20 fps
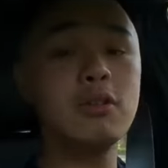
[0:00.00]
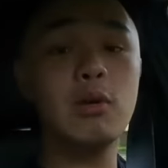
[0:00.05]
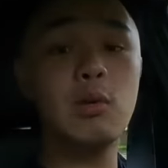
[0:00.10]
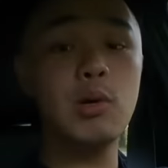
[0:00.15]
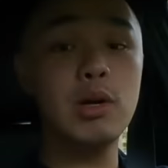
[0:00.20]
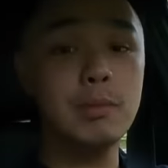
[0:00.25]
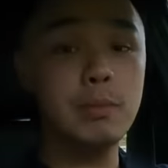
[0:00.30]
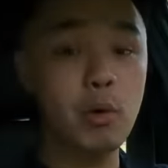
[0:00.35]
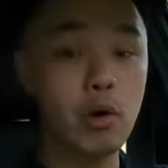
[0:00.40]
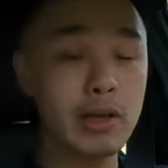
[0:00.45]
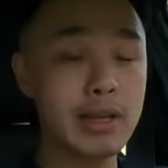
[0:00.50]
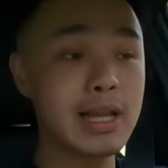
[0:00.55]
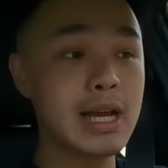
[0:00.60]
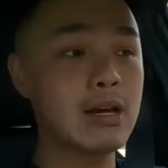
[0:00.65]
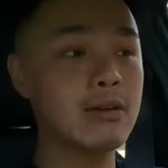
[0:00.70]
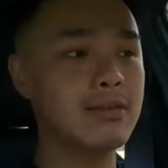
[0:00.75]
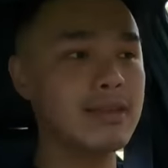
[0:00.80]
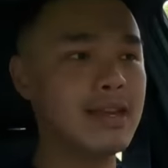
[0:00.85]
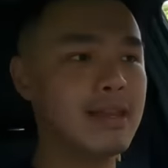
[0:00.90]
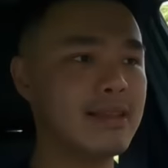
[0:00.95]
I want to point
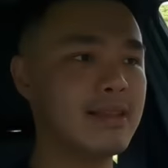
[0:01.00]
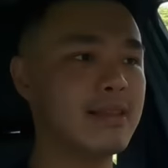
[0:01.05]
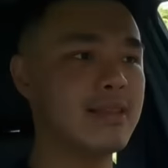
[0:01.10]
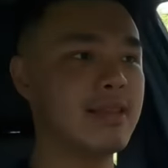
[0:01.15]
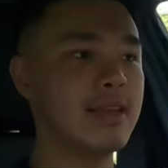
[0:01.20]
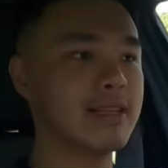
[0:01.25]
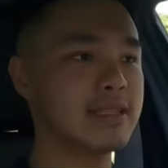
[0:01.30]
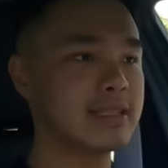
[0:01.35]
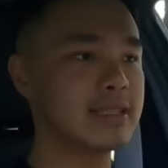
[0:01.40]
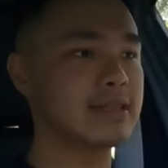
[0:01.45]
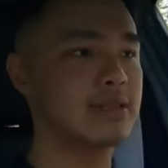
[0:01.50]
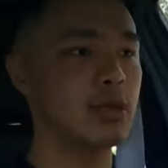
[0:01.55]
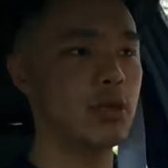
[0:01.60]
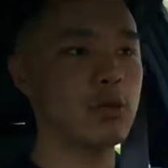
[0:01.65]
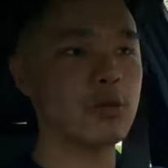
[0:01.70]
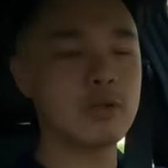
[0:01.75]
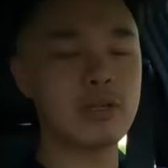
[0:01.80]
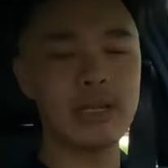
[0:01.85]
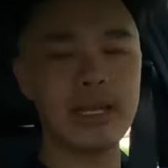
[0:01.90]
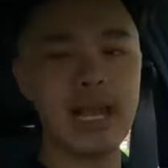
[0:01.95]
out that this
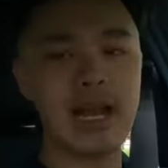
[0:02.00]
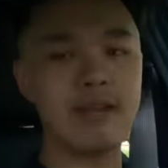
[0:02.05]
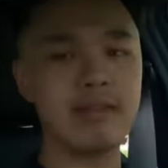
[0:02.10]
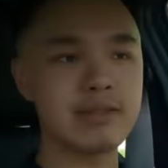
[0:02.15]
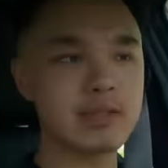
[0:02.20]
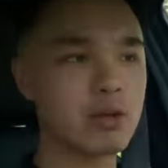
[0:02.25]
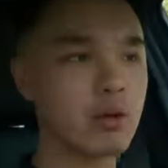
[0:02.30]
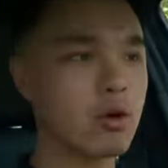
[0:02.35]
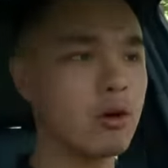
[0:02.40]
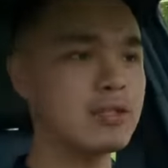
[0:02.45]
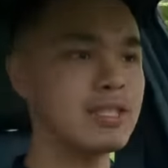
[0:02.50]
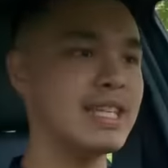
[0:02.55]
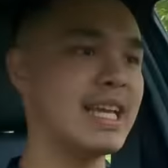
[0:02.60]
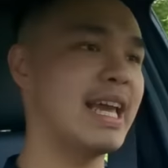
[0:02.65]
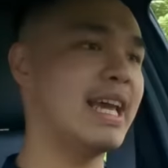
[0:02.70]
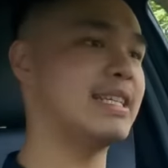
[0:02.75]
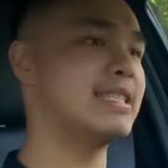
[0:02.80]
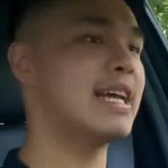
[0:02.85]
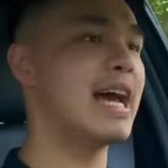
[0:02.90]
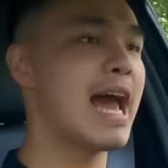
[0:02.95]
Toyota Yaris Cross
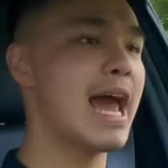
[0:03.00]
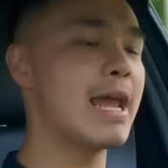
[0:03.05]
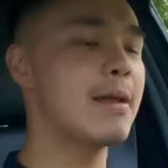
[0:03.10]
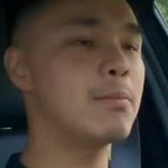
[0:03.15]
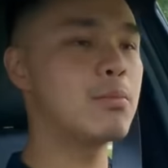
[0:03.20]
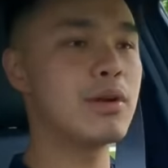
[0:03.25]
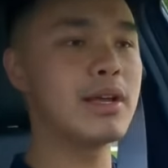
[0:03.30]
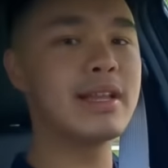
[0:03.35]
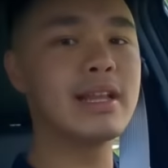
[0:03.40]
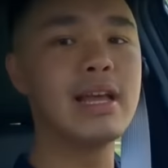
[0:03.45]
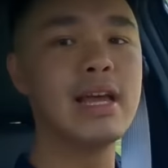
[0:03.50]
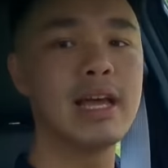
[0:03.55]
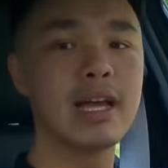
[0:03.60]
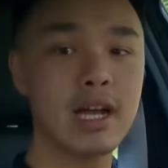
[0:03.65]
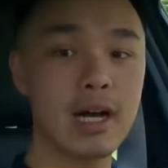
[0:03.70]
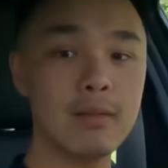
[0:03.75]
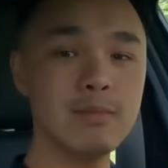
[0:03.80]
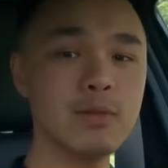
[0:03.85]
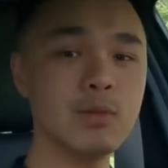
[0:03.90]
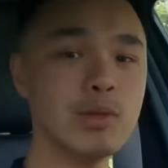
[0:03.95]
S Hybrid
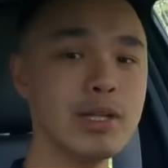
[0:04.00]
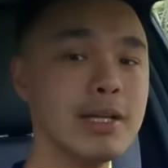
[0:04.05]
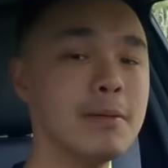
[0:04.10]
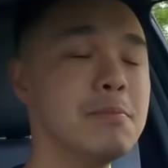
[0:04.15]
comes with a